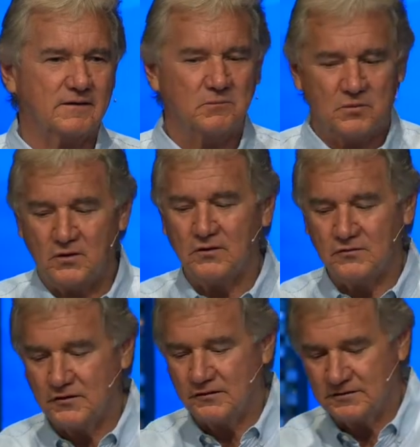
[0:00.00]
Paul
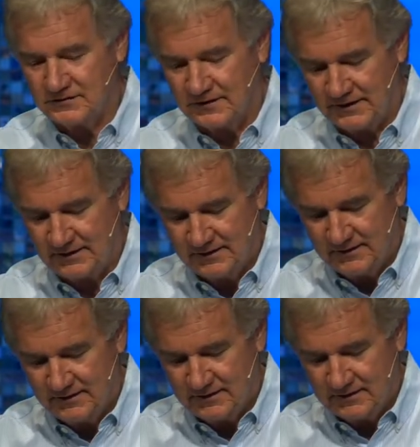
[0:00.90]
goes on to say,
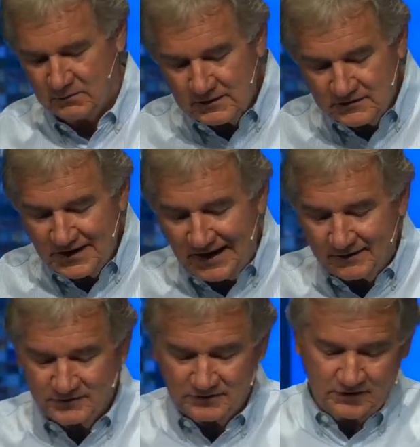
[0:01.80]
when he
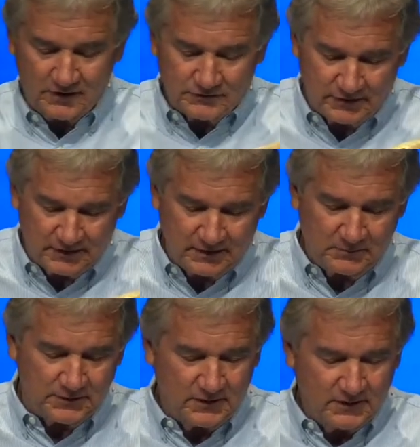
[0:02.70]
challenges us and them
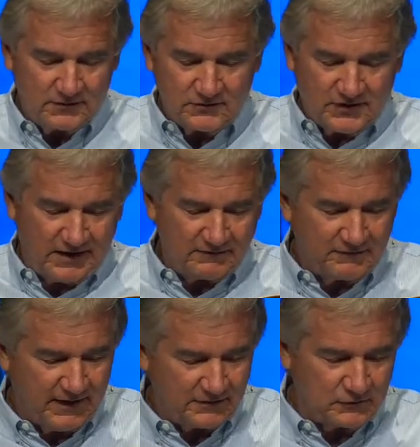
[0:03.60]
to stand
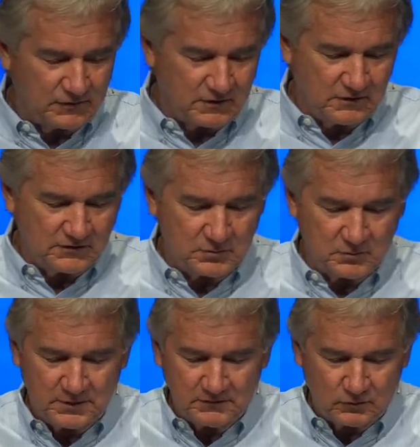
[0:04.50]
fast for the gospel,
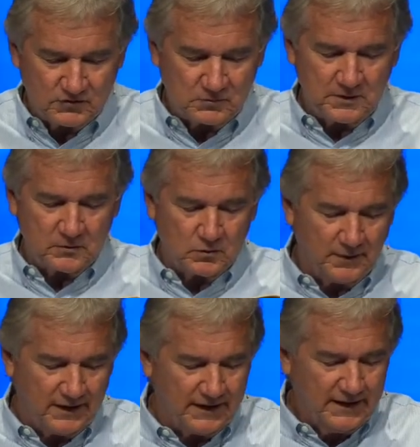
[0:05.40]
be of one spirit, one
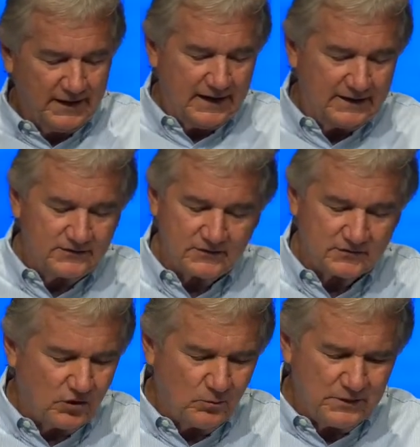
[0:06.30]
mind. And he says, and
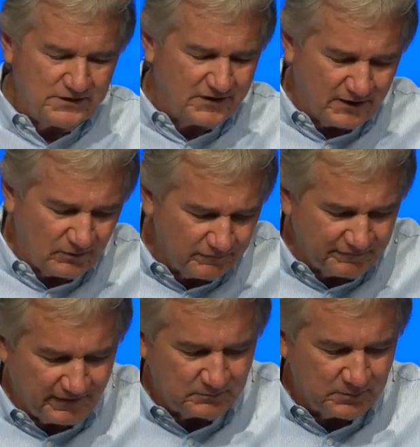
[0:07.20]
don't be
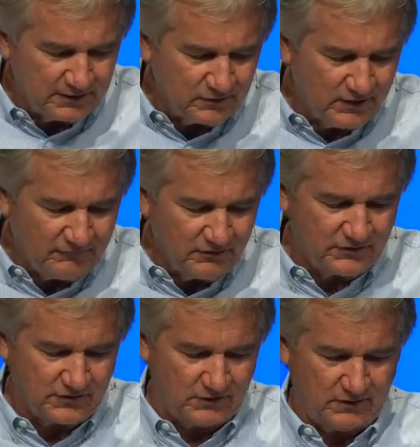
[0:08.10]
terrified by your
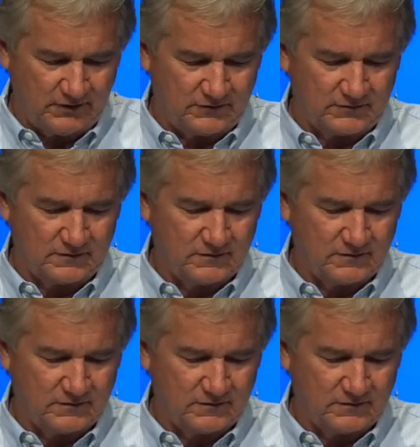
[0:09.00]
adversaries.